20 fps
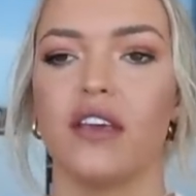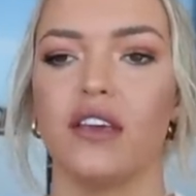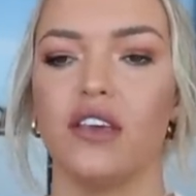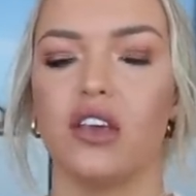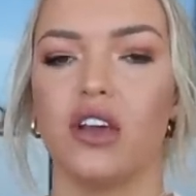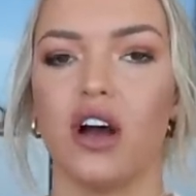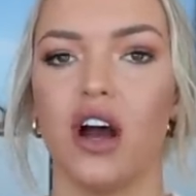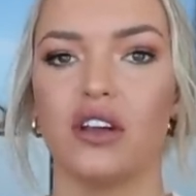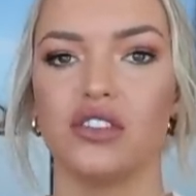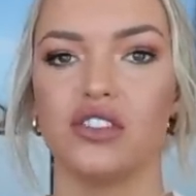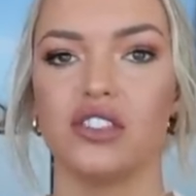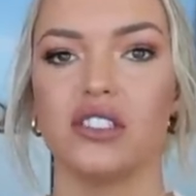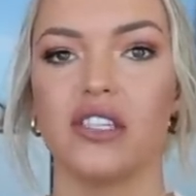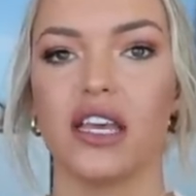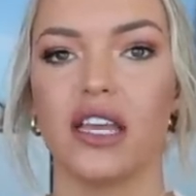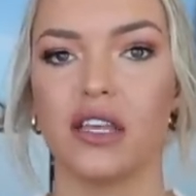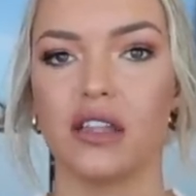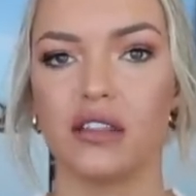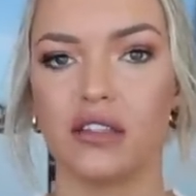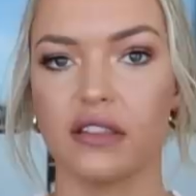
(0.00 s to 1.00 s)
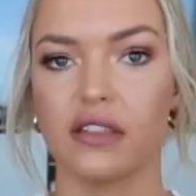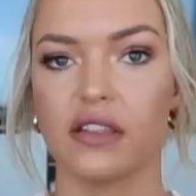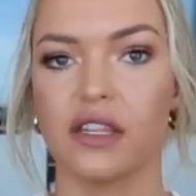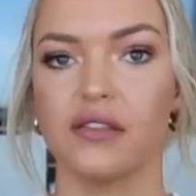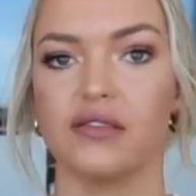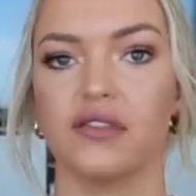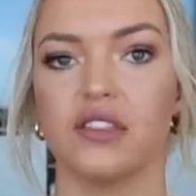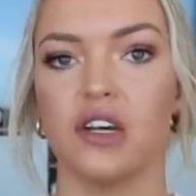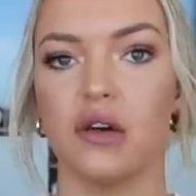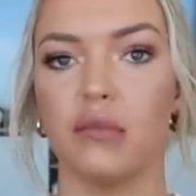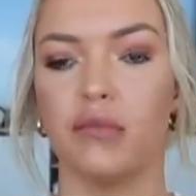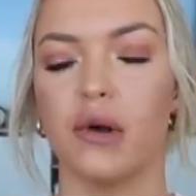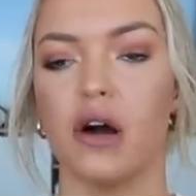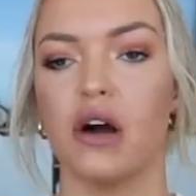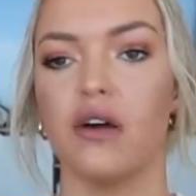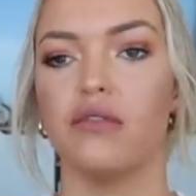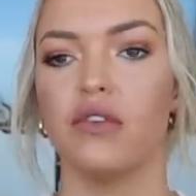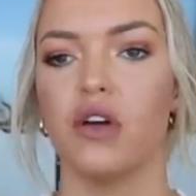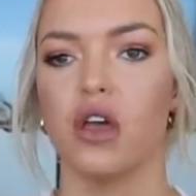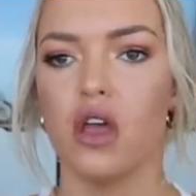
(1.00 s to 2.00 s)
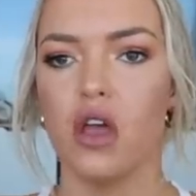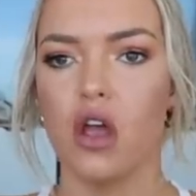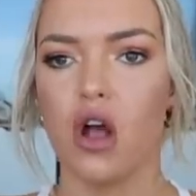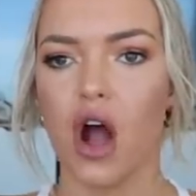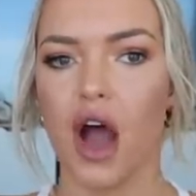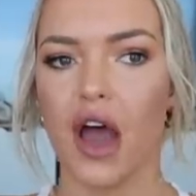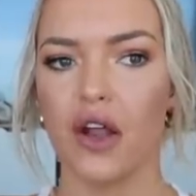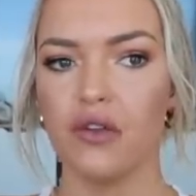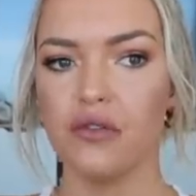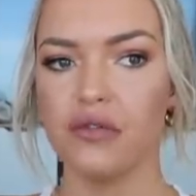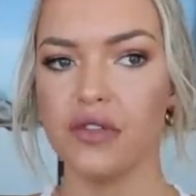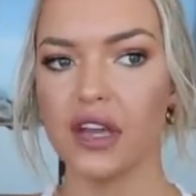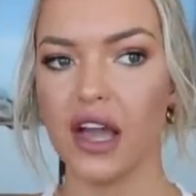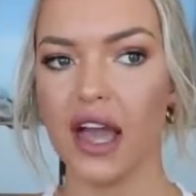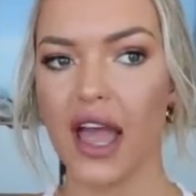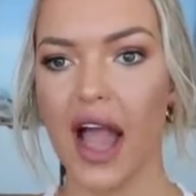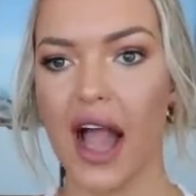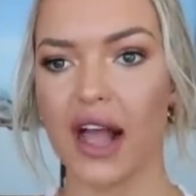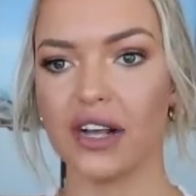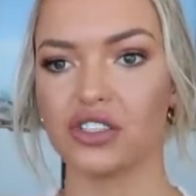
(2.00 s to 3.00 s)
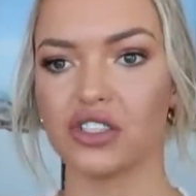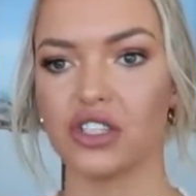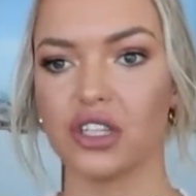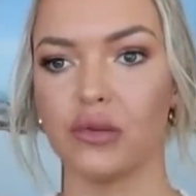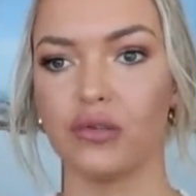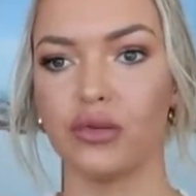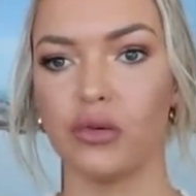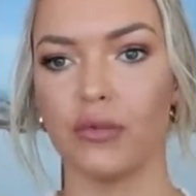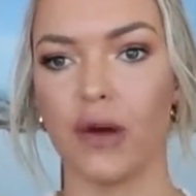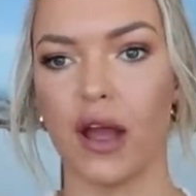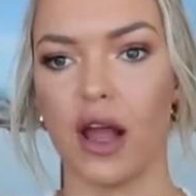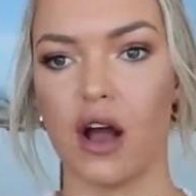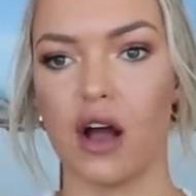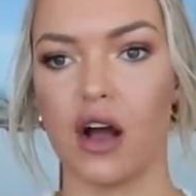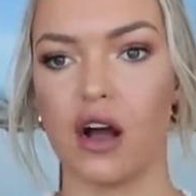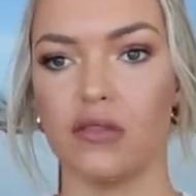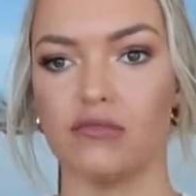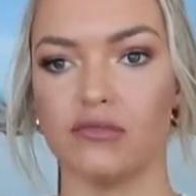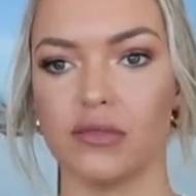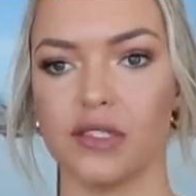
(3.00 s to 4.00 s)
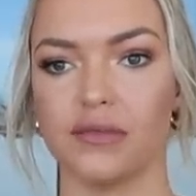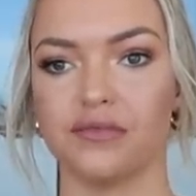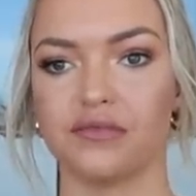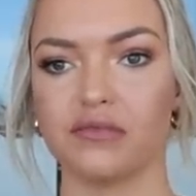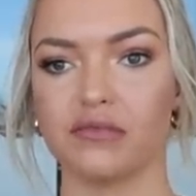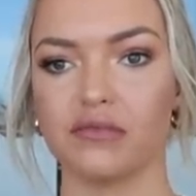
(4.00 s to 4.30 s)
You can't just like lift above. I don't think I actually put my arms